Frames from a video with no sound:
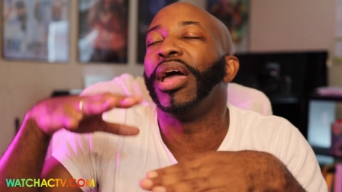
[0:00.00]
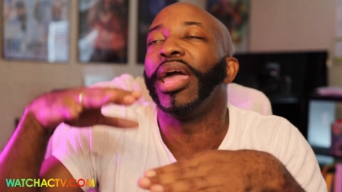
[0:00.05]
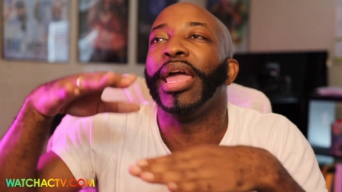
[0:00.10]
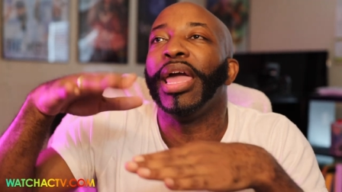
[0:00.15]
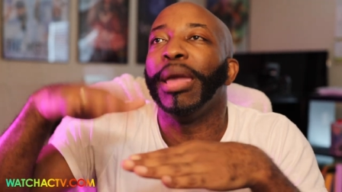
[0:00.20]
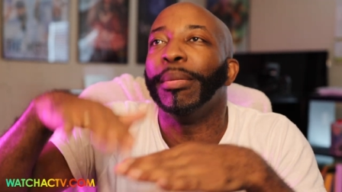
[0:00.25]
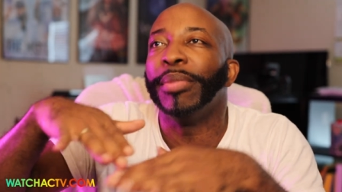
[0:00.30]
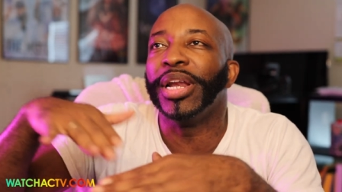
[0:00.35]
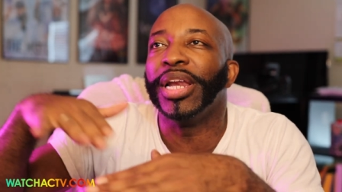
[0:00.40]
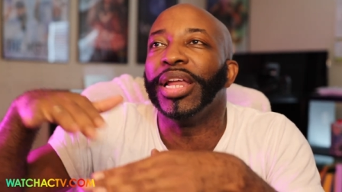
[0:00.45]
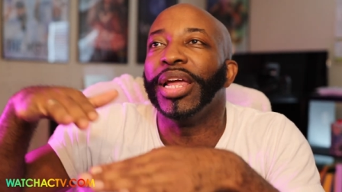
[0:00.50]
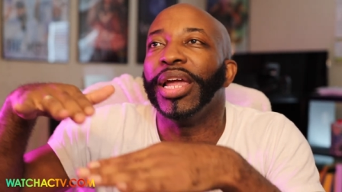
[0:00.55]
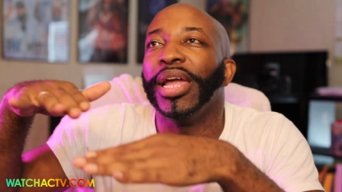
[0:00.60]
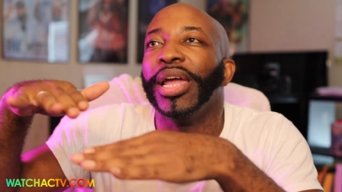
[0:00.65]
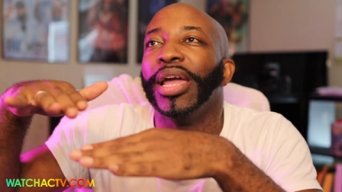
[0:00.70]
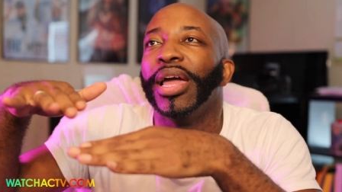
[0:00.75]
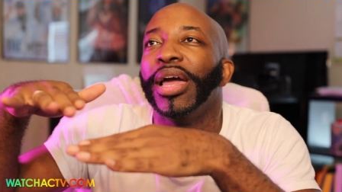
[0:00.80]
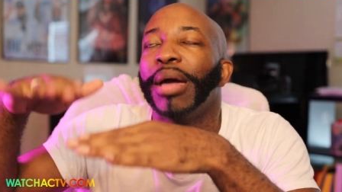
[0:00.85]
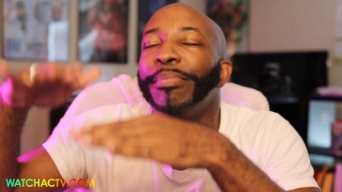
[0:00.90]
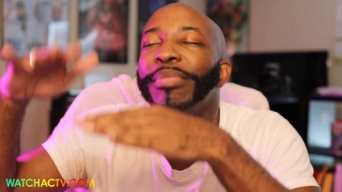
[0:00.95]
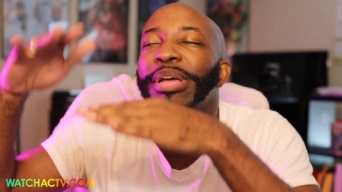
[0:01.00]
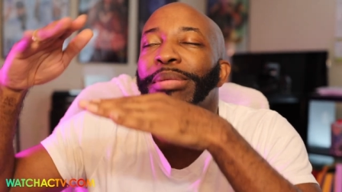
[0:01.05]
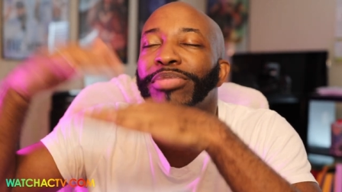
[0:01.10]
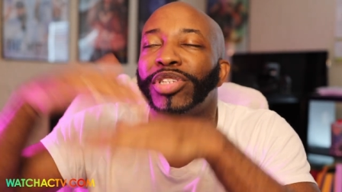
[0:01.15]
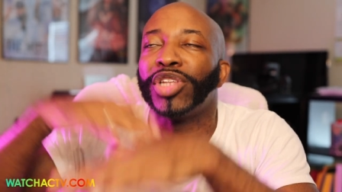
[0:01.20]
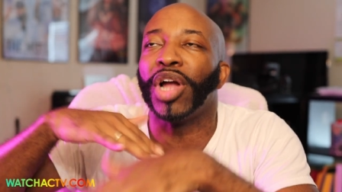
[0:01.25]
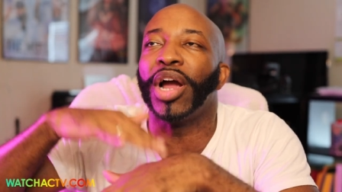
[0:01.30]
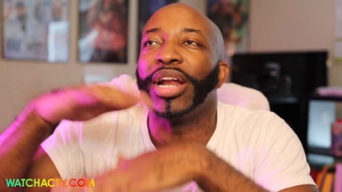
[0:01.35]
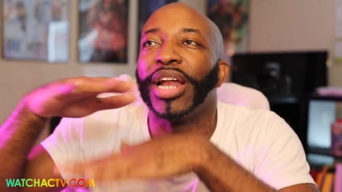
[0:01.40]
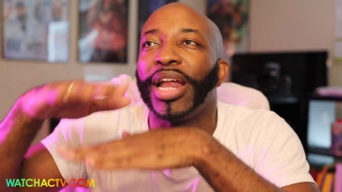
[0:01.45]
Emily. I mean, I'm
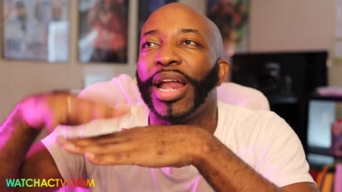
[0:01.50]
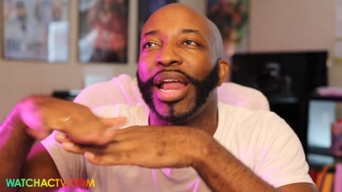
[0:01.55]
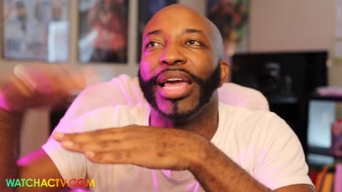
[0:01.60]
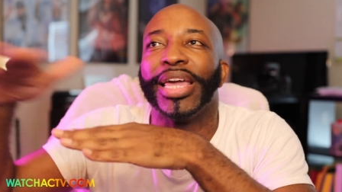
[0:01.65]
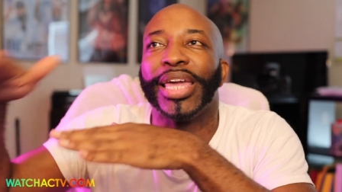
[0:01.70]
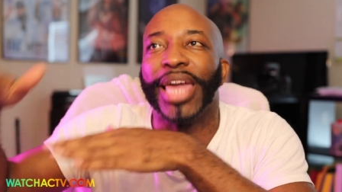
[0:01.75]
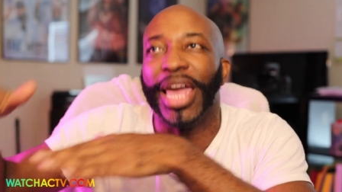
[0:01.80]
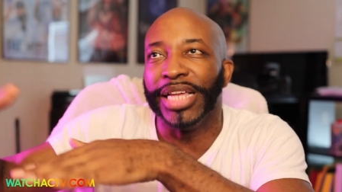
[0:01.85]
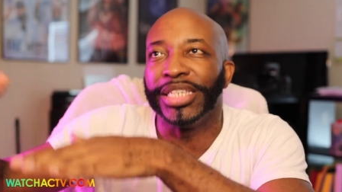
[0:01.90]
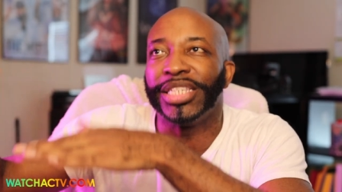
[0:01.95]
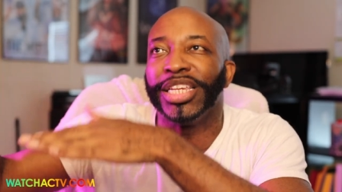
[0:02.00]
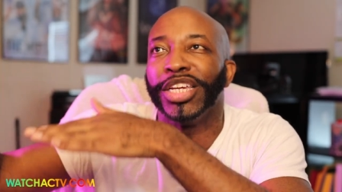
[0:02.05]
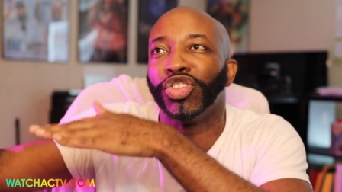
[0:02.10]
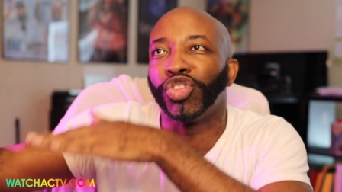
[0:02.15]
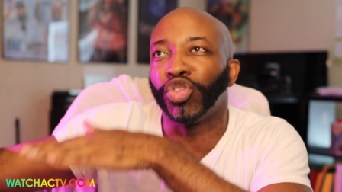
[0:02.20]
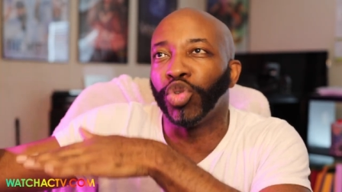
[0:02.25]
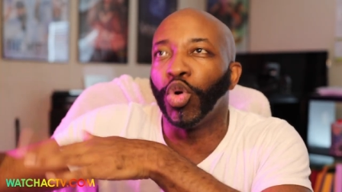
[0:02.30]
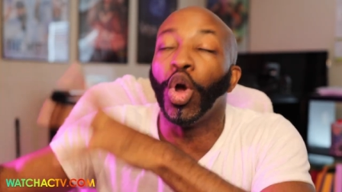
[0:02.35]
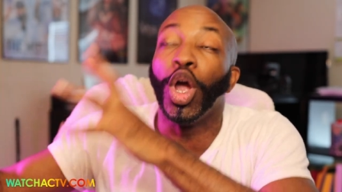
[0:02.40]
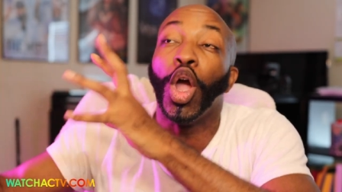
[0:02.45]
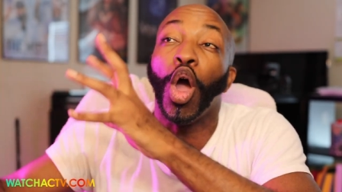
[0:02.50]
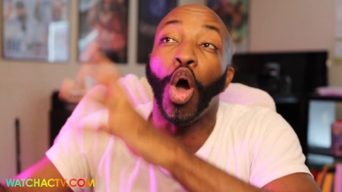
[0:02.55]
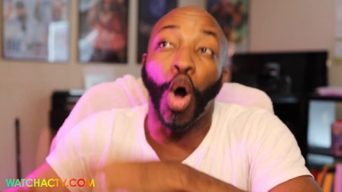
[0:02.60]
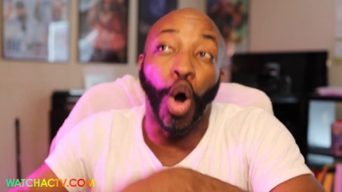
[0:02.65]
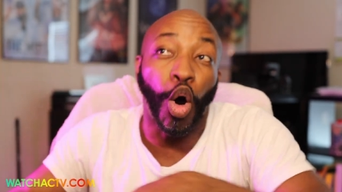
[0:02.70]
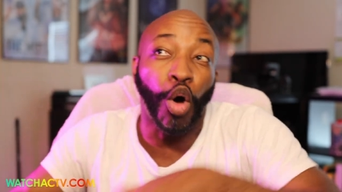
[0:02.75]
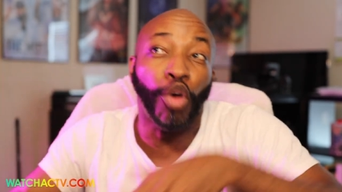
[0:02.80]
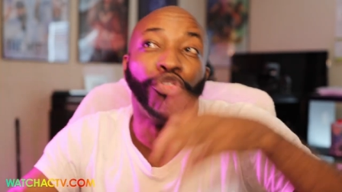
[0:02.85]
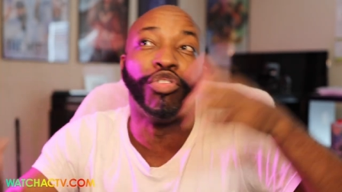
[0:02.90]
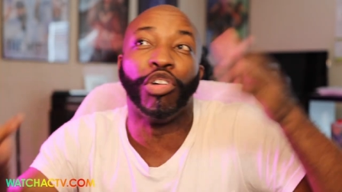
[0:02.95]
starting to like Kaycee and Troy
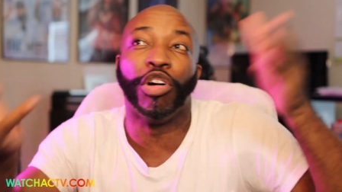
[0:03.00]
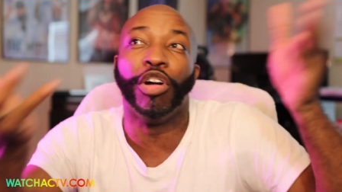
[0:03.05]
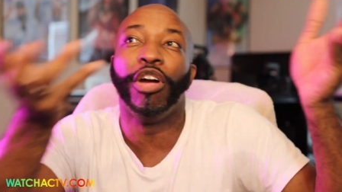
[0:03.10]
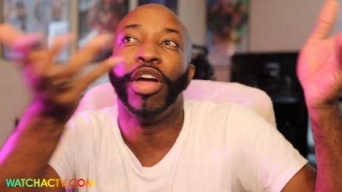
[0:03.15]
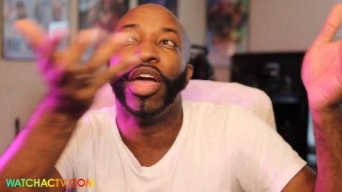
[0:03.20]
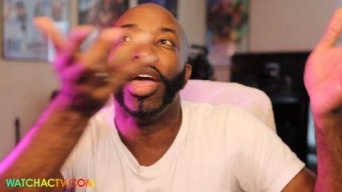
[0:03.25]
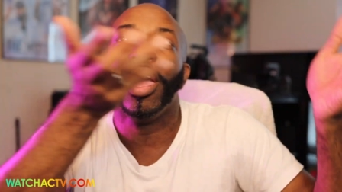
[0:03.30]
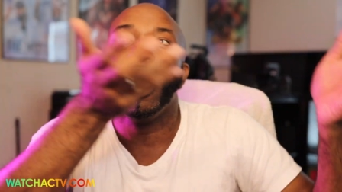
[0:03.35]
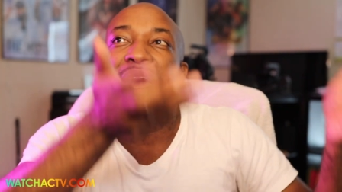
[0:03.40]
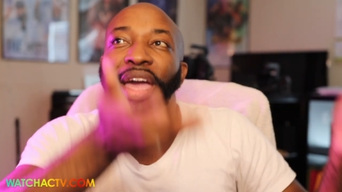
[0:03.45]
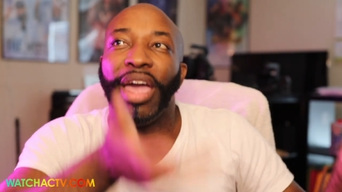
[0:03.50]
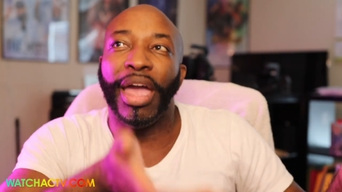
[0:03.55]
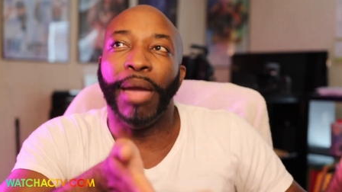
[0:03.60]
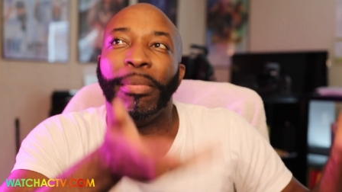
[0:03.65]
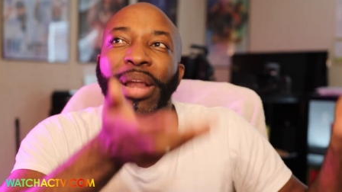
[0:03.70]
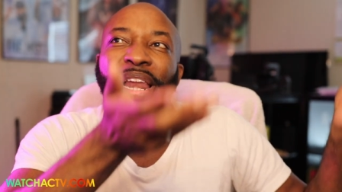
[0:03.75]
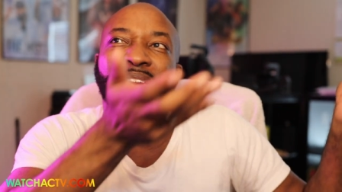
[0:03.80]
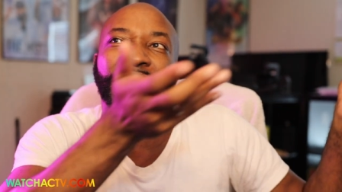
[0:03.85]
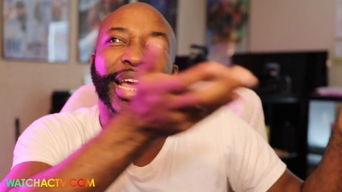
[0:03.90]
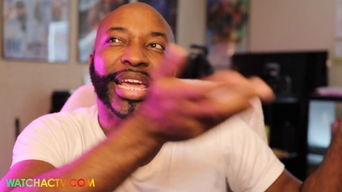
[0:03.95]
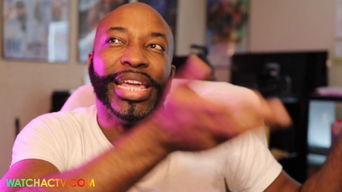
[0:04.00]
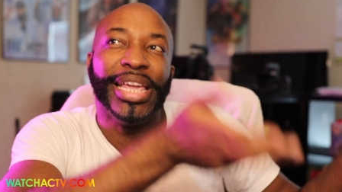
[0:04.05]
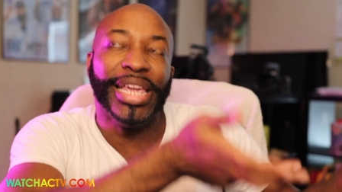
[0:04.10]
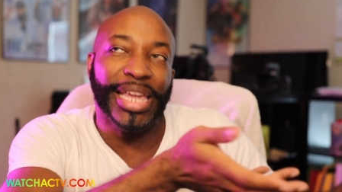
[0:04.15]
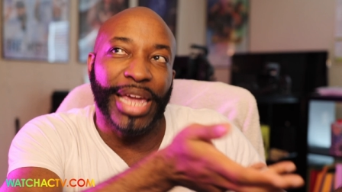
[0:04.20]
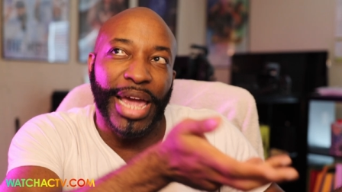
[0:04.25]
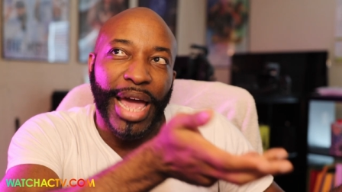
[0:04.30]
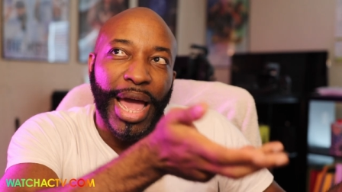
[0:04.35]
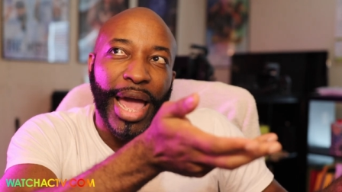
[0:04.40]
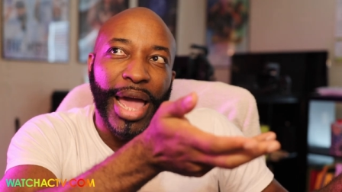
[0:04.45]
over Emily and
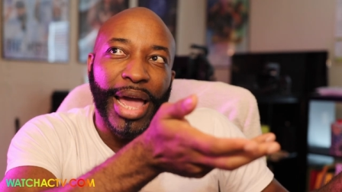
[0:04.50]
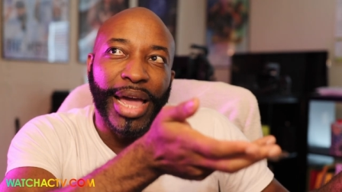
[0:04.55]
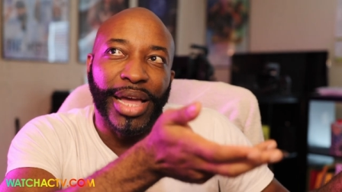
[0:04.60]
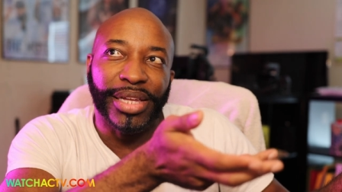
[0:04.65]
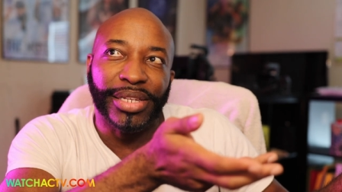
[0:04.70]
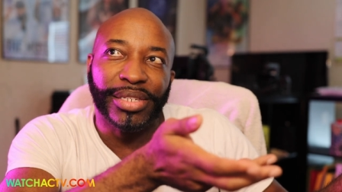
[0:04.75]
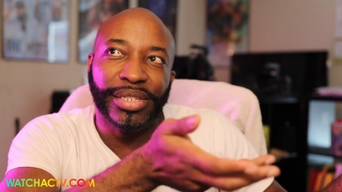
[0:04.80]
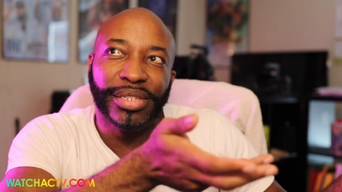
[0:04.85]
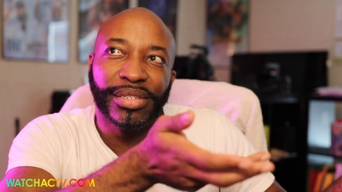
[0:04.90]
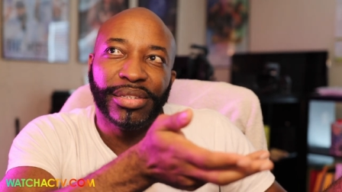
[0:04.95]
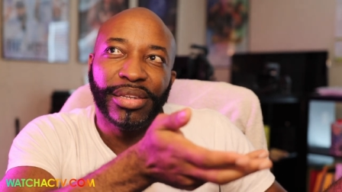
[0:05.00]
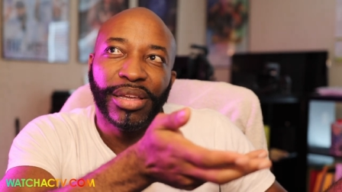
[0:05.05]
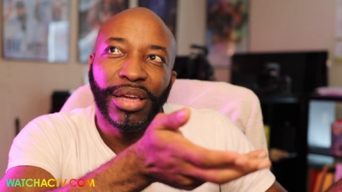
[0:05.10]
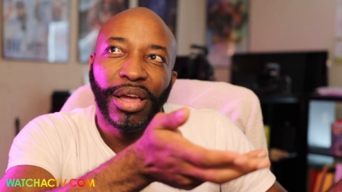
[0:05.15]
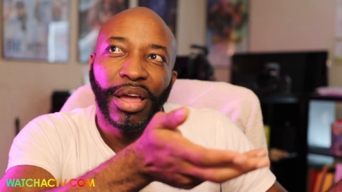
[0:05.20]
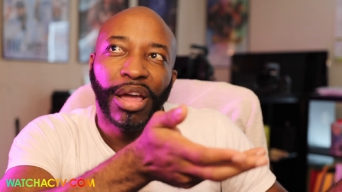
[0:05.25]
Yes